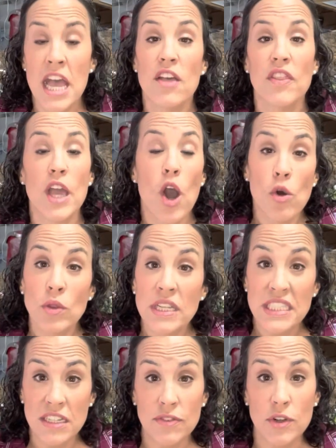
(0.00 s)
The only
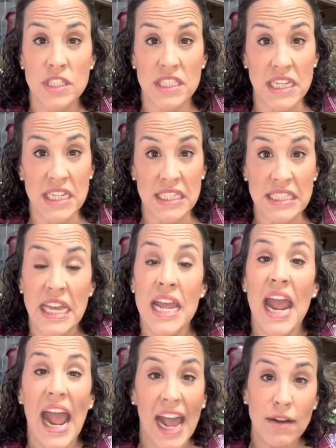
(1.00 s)
difference is
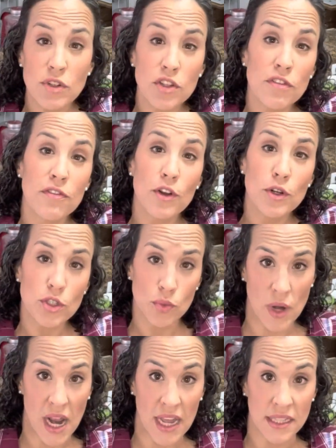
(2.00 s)
after the first
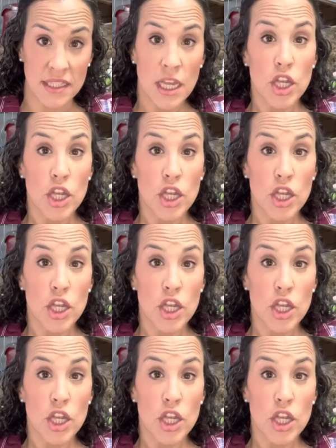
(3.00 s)
rise,